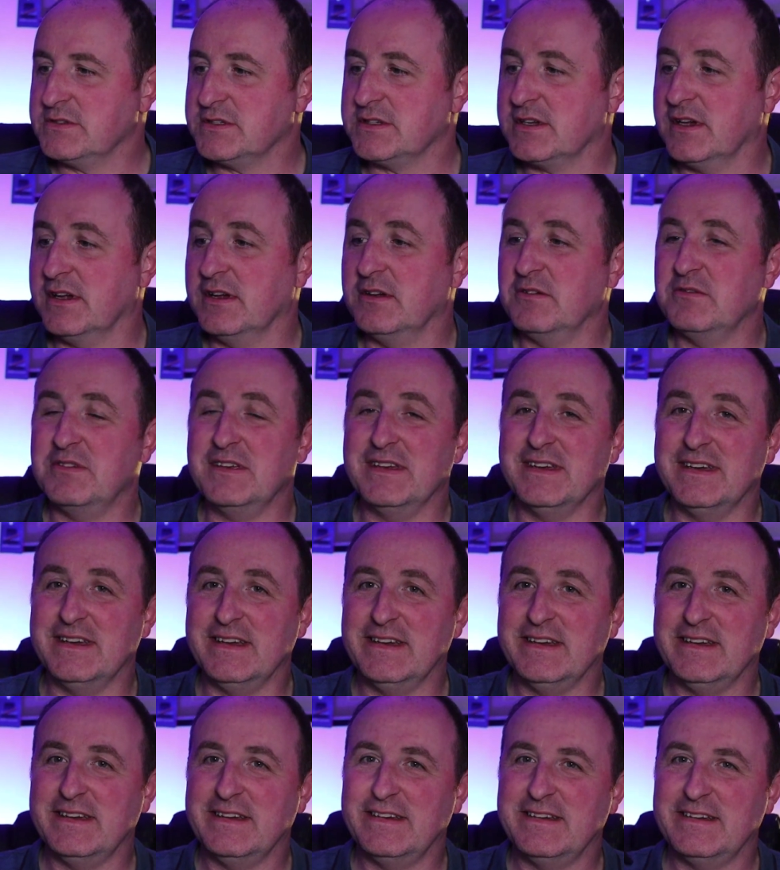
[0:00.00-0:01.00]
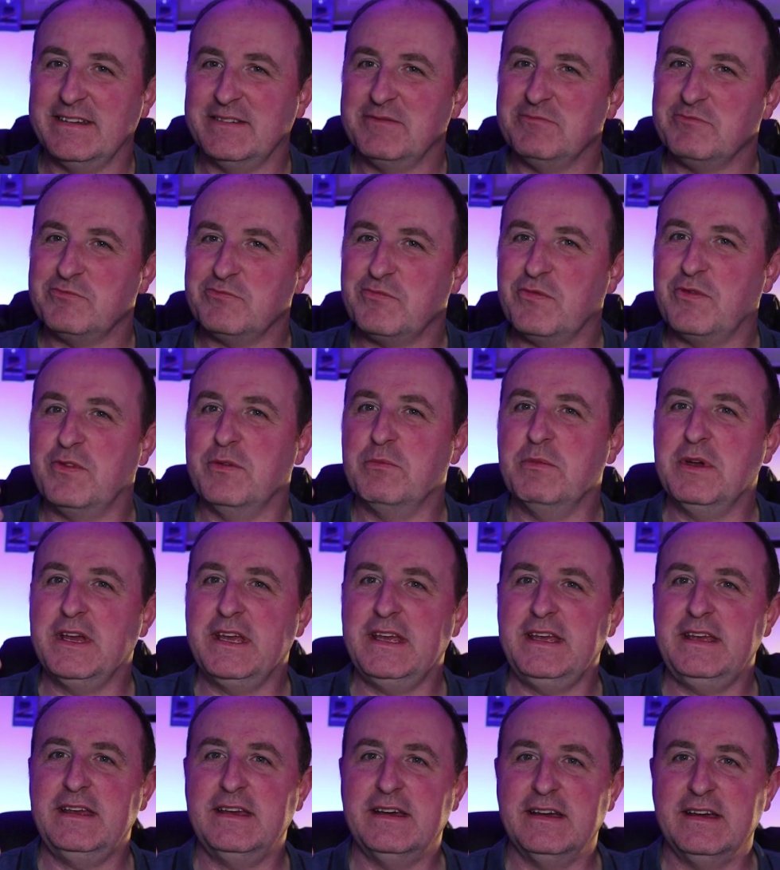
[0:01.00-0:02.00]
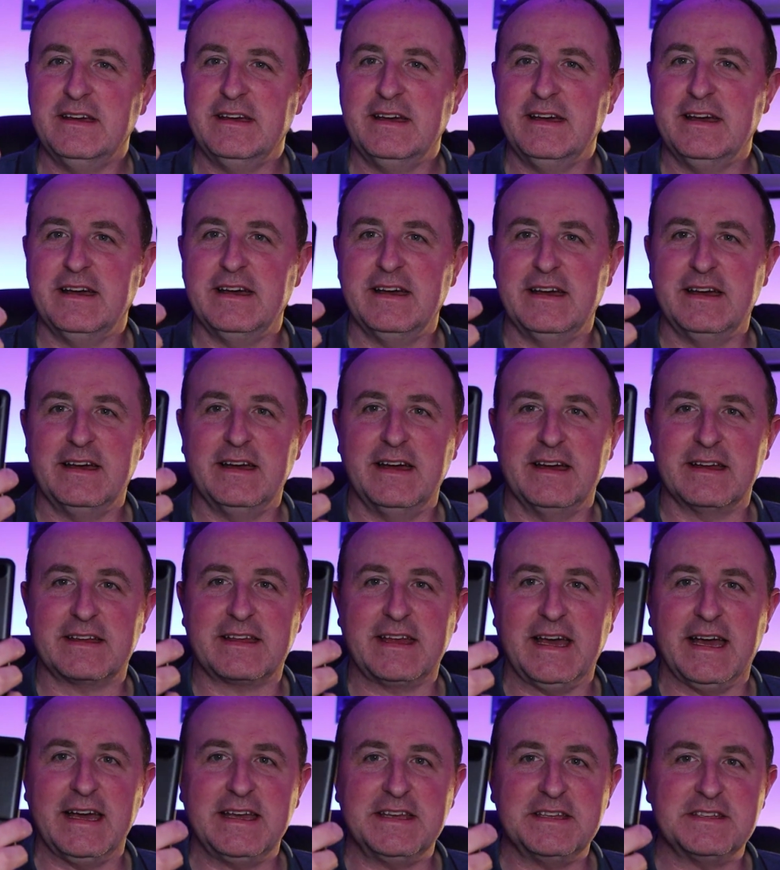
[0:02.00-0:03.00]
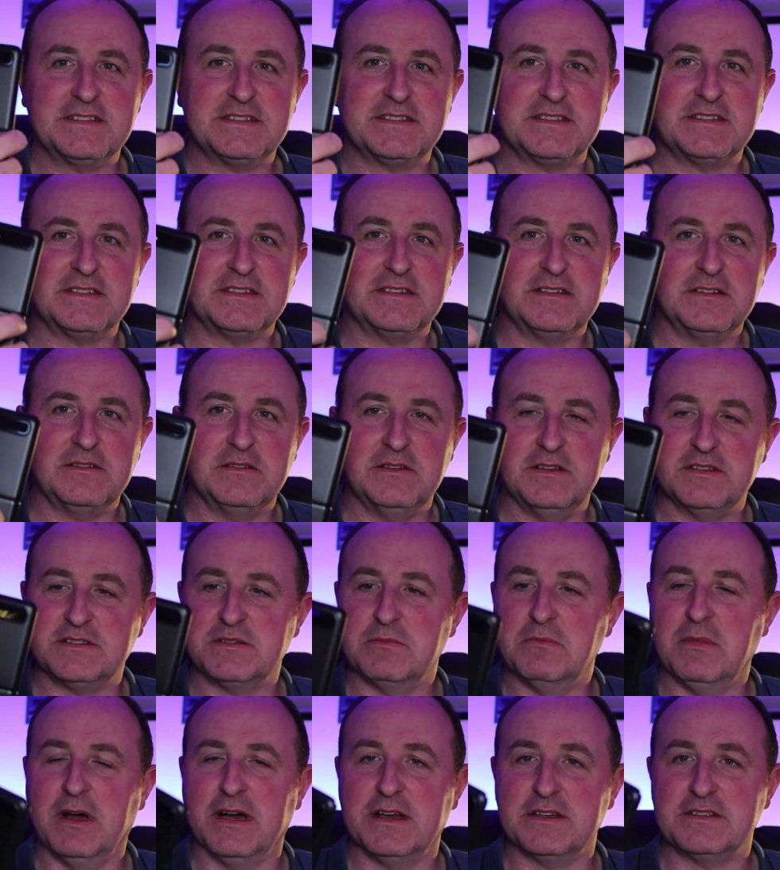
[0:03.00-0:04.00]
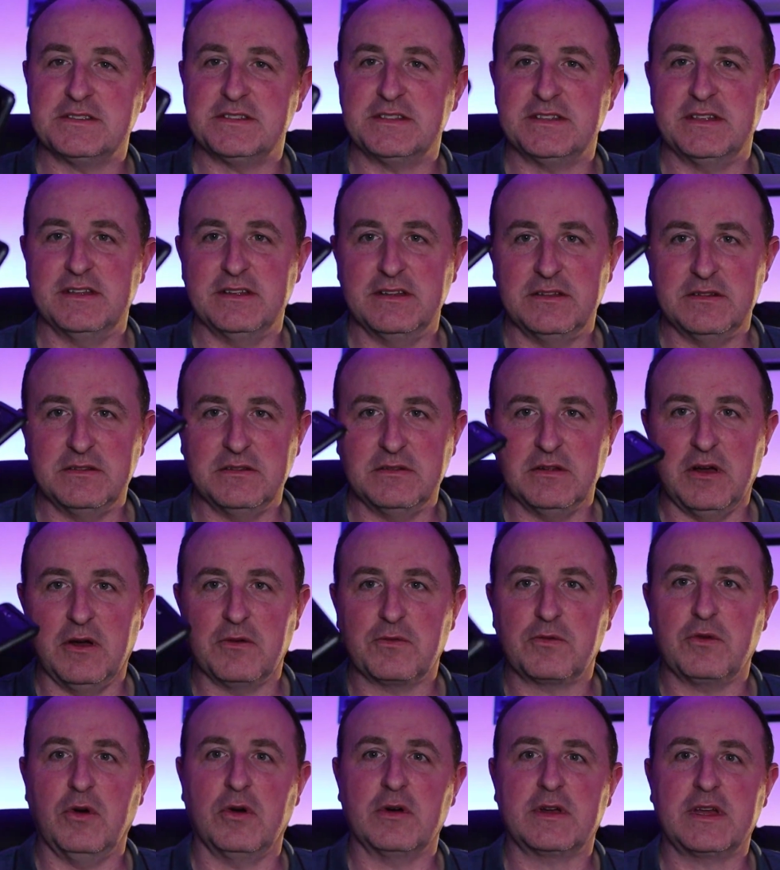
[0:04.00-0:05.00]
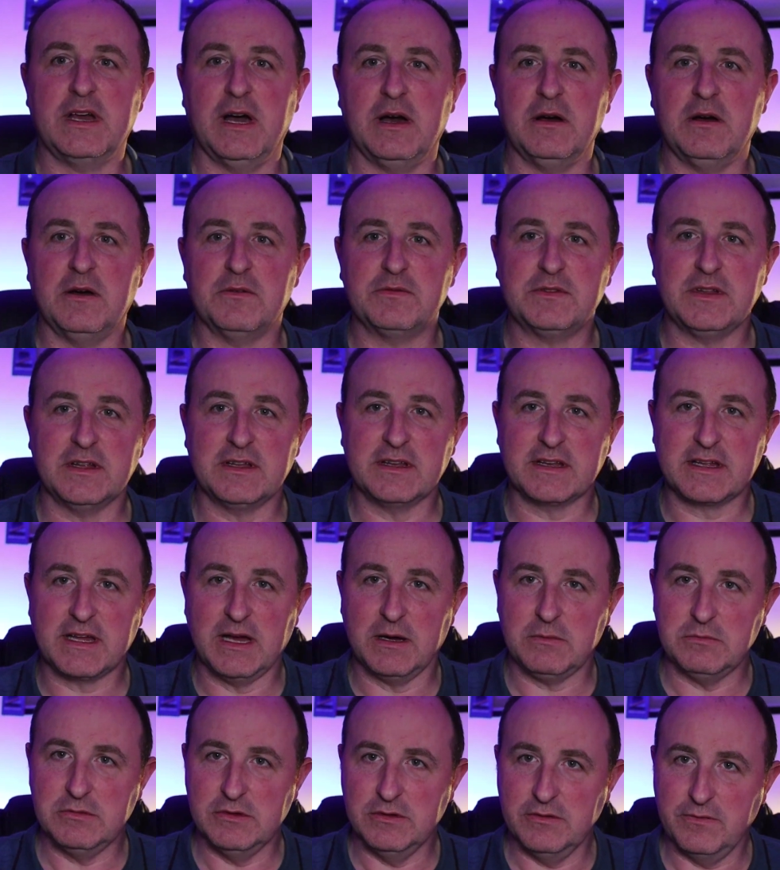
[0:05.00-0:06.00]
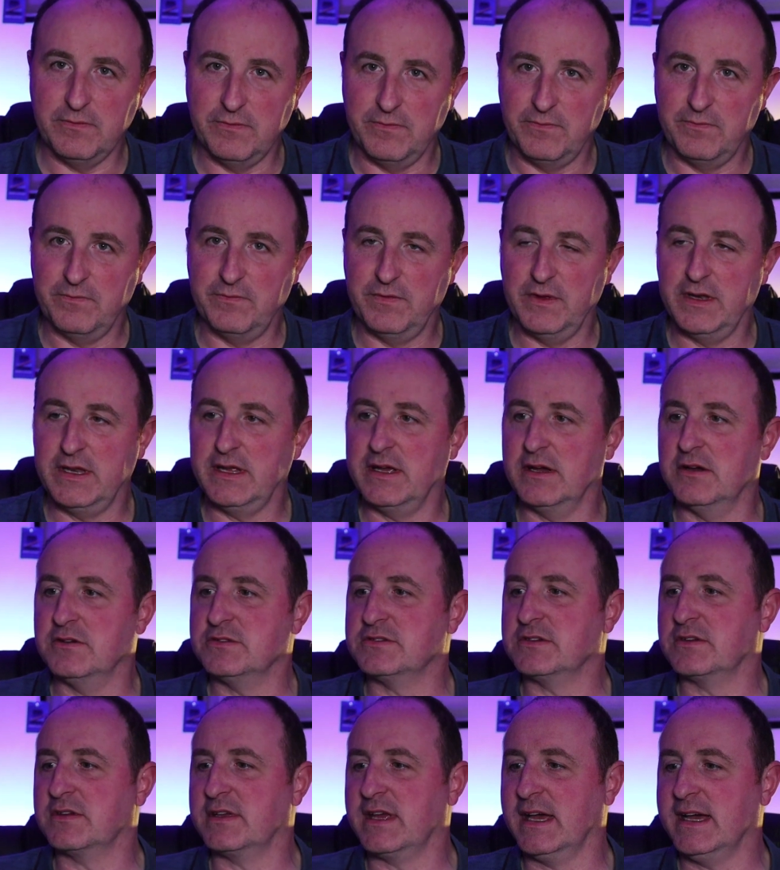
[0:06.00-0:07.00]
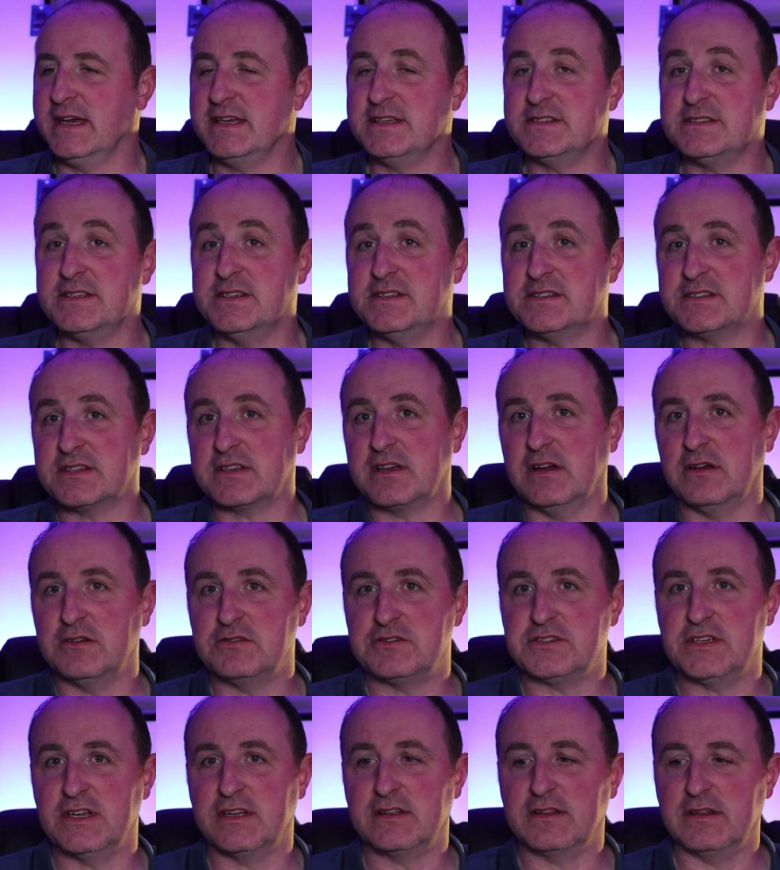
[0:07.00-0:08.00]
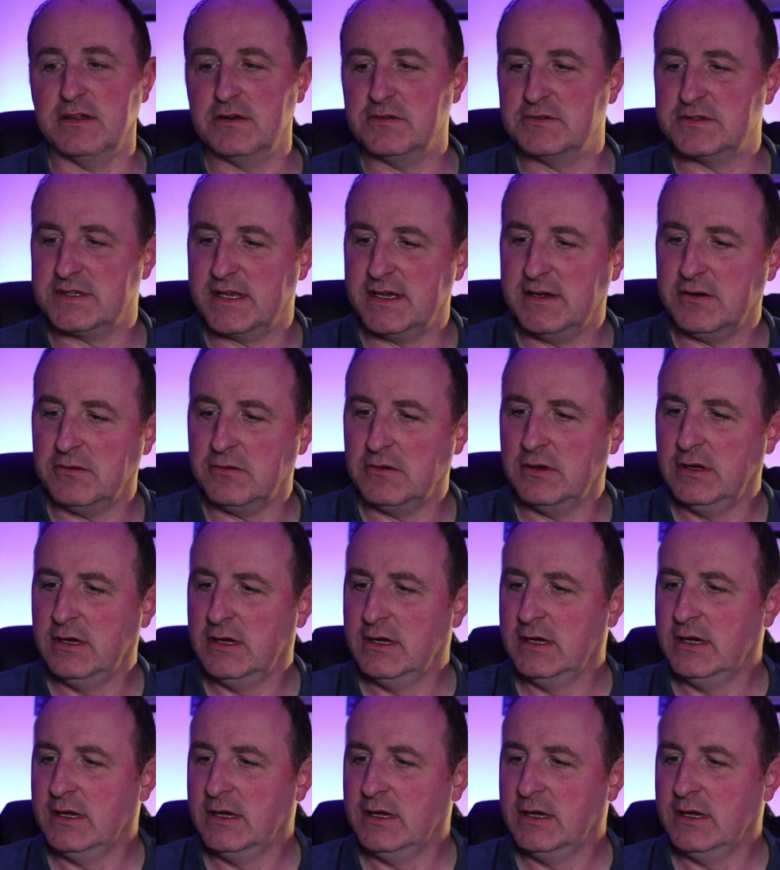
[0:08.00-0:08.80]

So yeah, for me, a case is a must, and I've done a couple of videos on cases, so go and check those out.